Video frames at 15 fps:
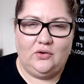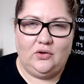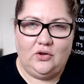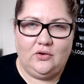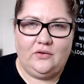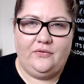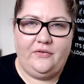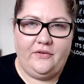
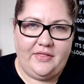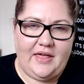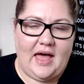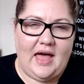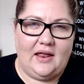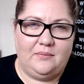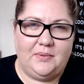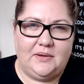look for
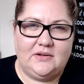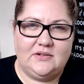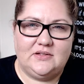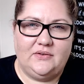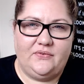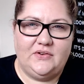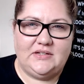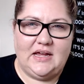that, because
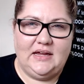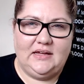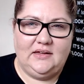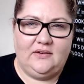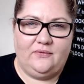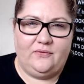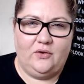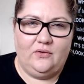if you're
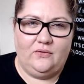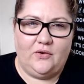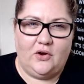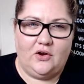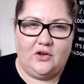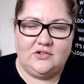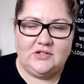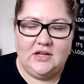taking food
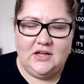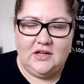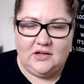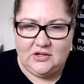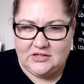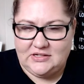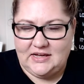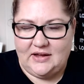photos,
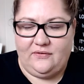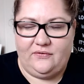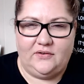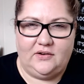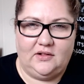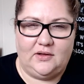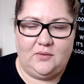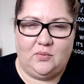you
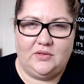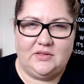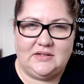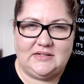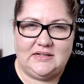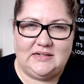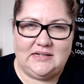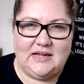definitely want the
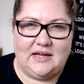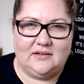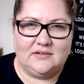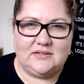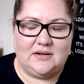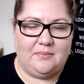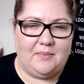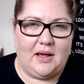details
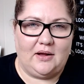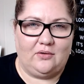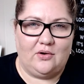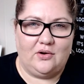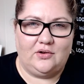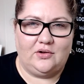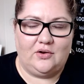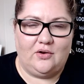that a macro
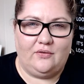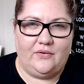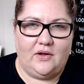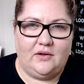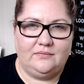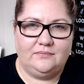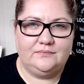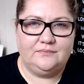can offer.
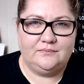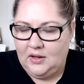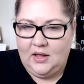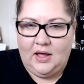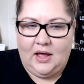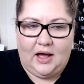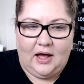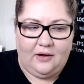
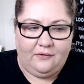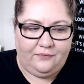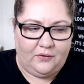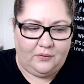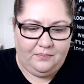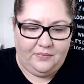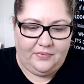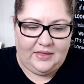
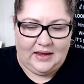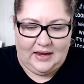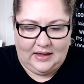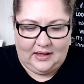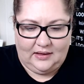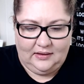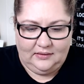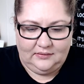From
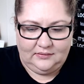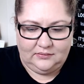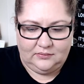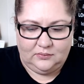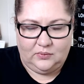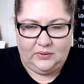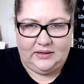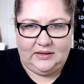there,
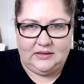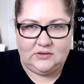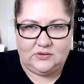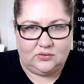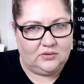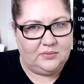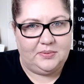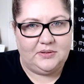we took
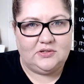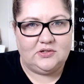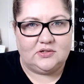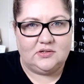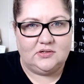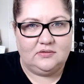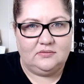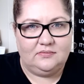
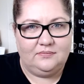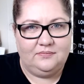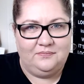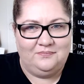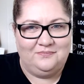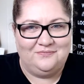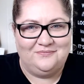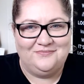pictures.
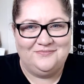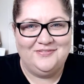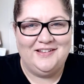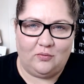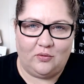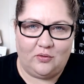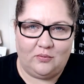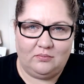
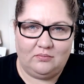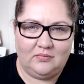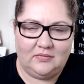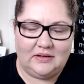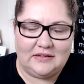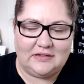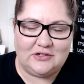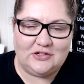
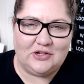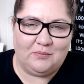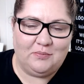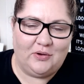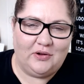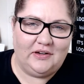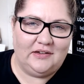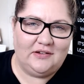Let's jump
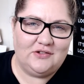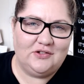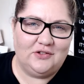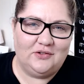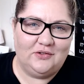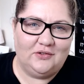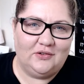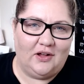on
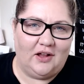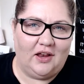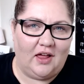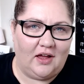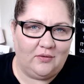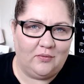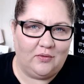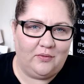into
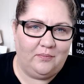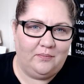Lightroom.